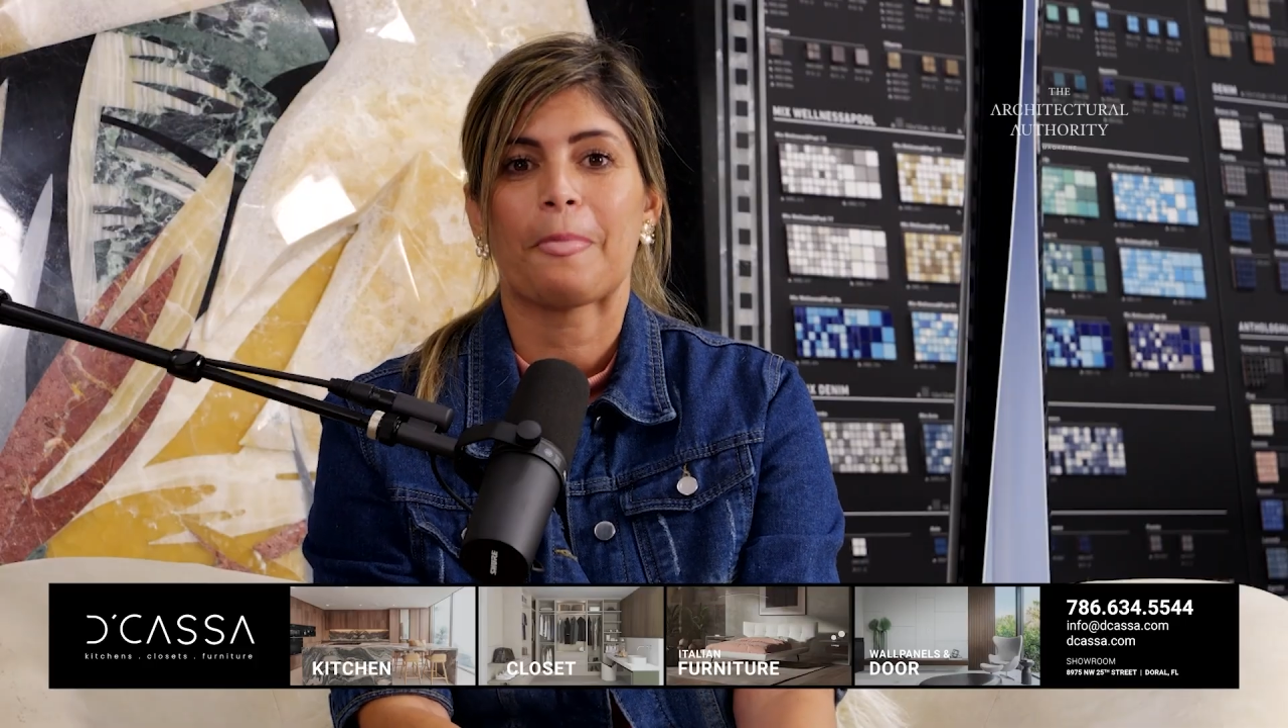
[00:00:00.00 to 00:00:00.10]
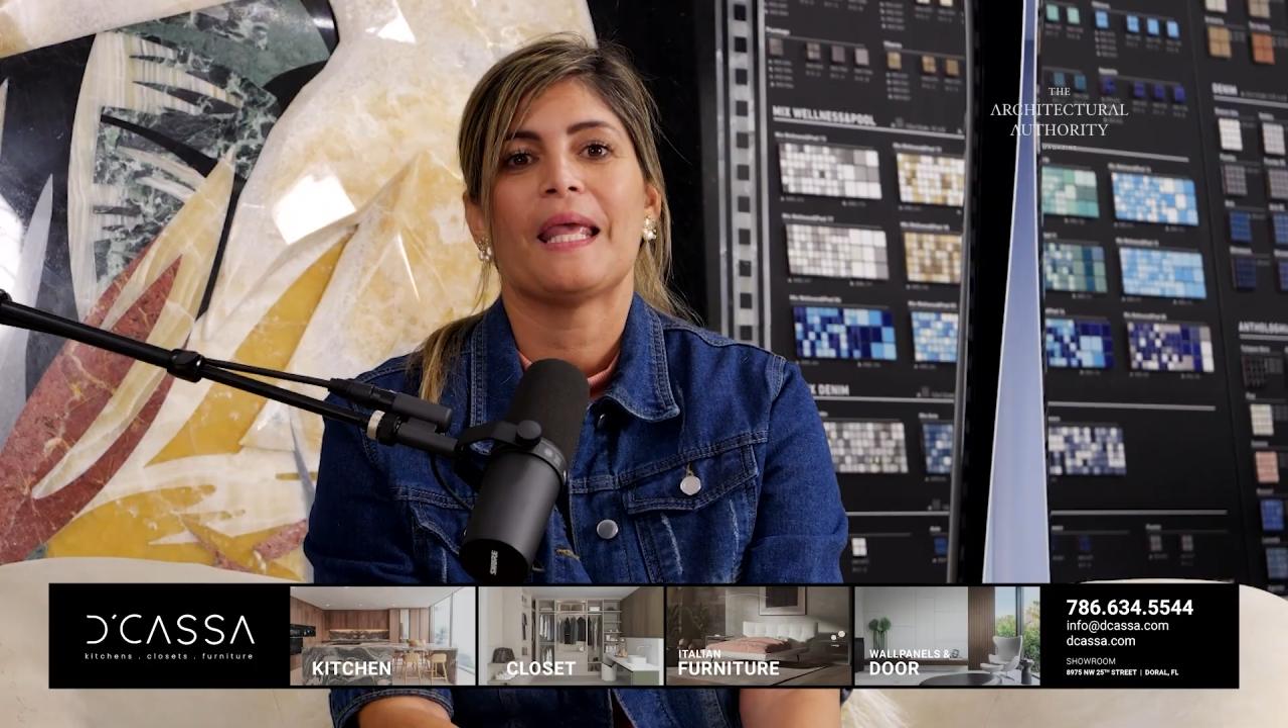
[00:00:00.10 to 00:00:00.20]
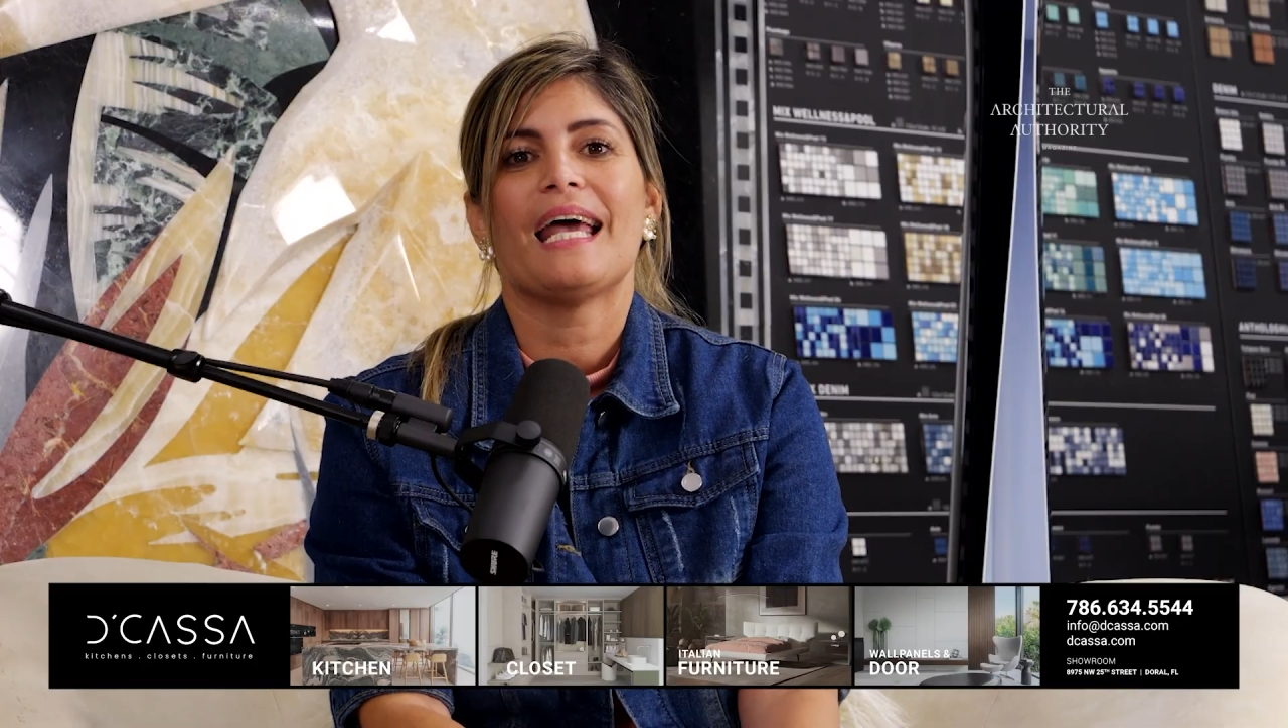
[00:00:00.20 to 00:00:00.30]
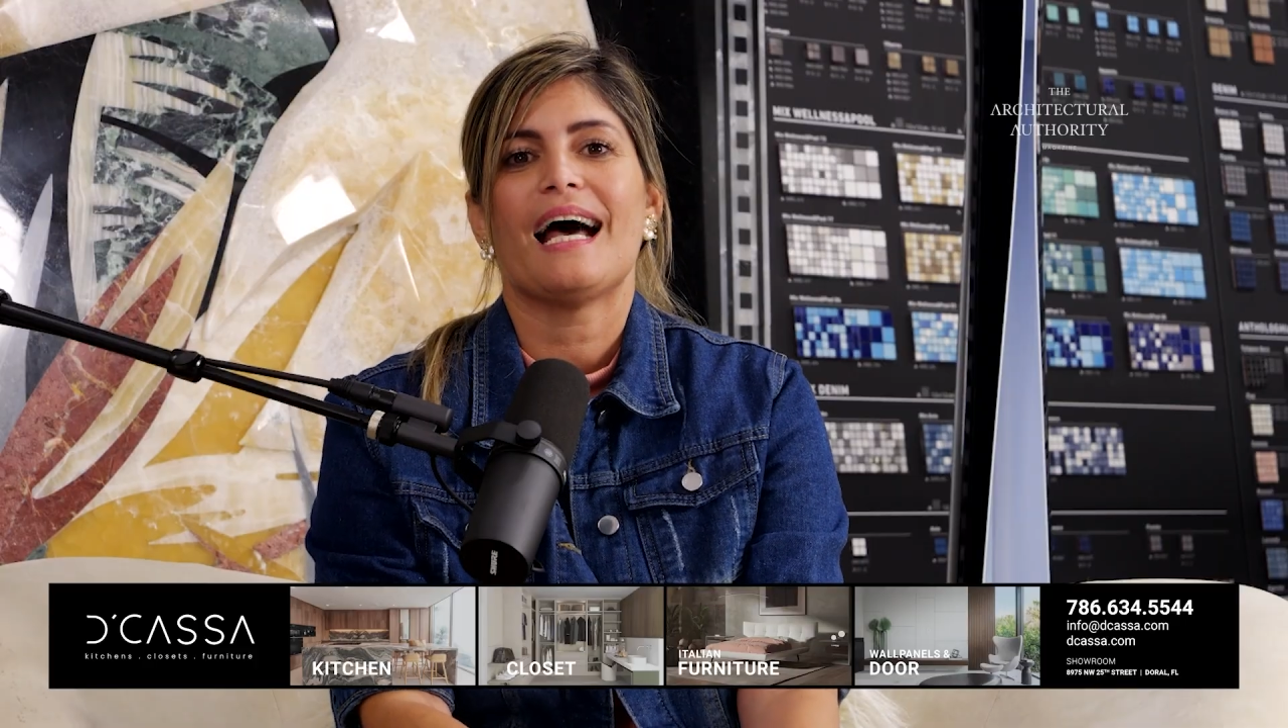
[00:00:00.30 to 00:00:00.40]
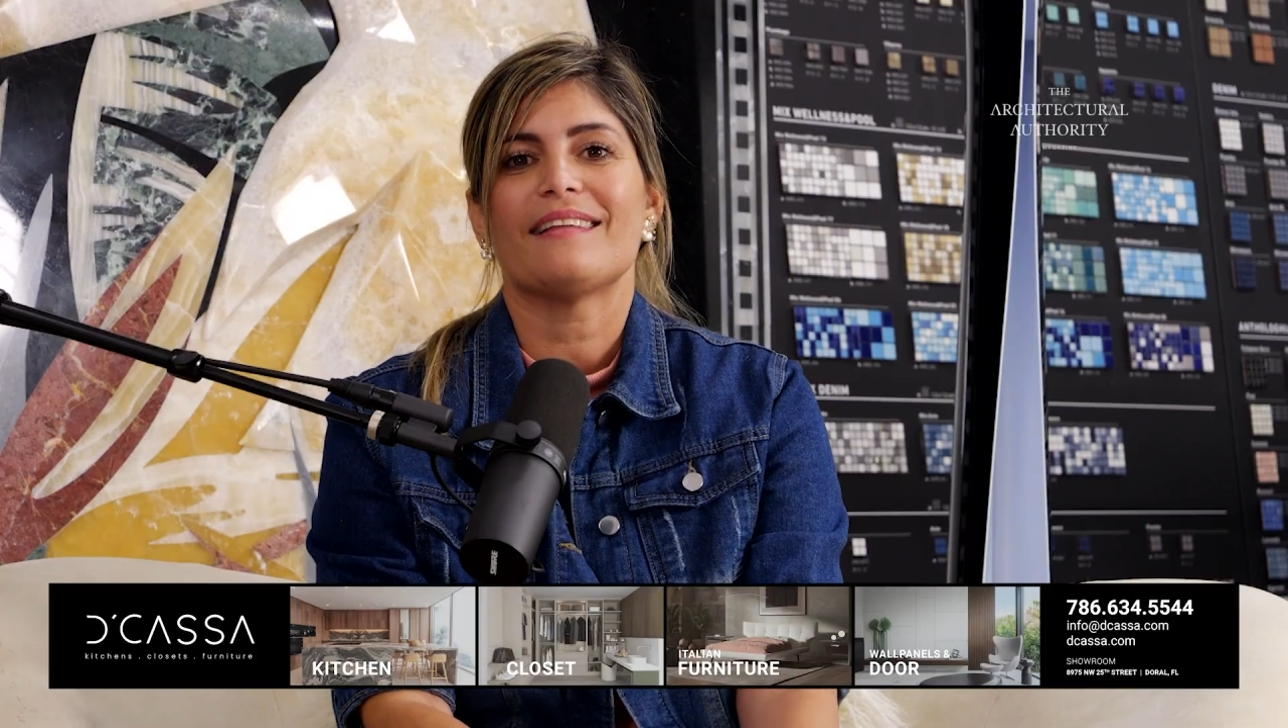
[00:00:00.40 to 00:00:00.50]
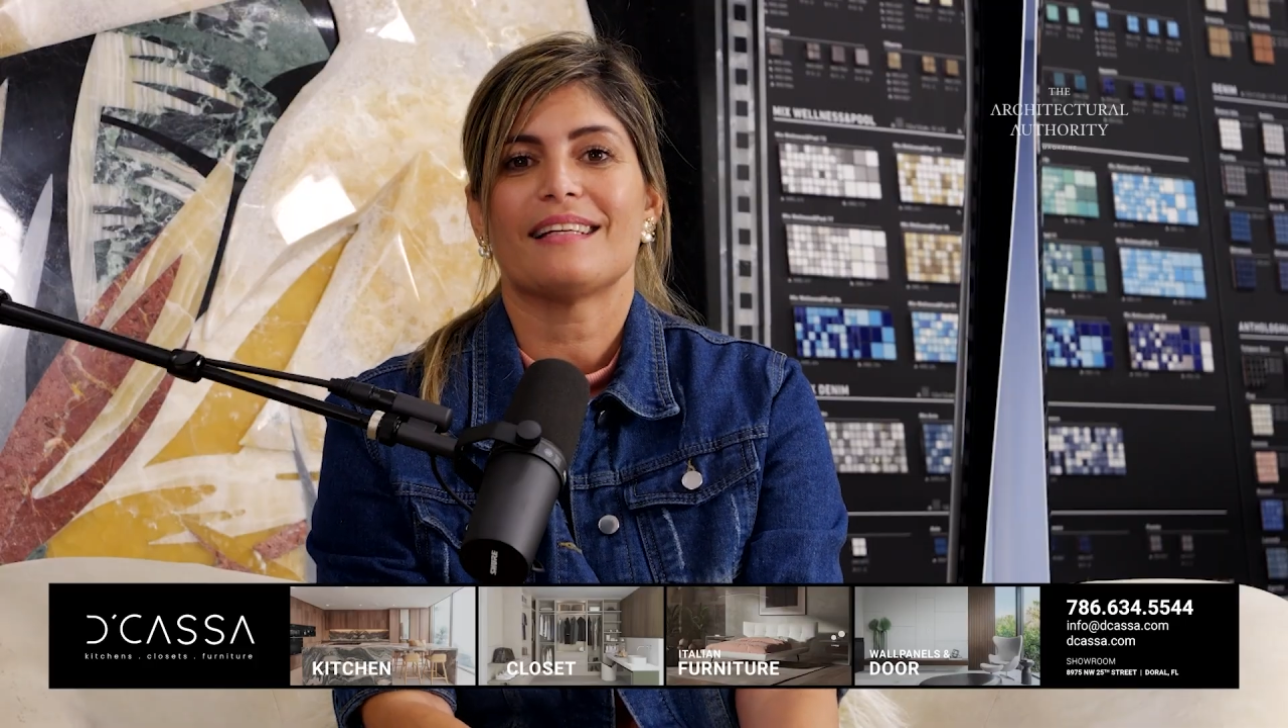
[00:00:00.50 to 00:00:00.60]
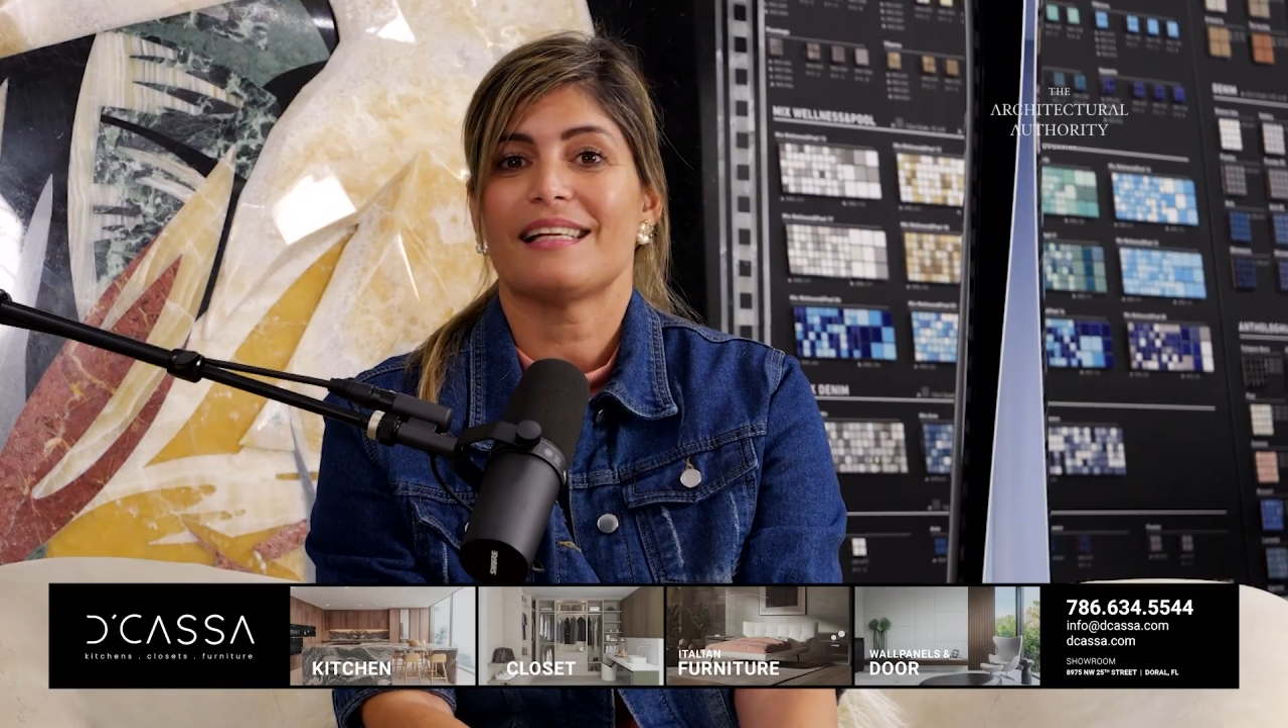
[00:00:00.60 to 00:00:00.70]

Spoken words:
As an